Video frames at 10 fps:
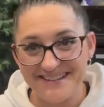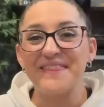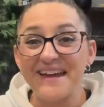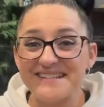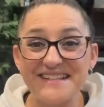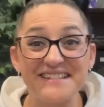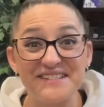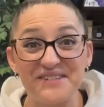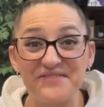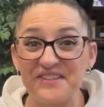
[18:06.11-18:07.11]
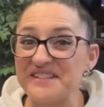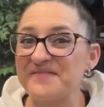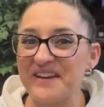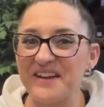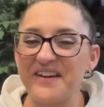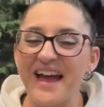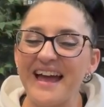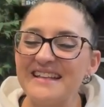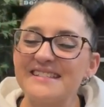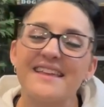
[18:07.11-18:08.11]
That is going to do it for this video,
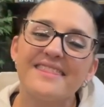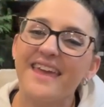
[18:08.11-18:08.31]
guys.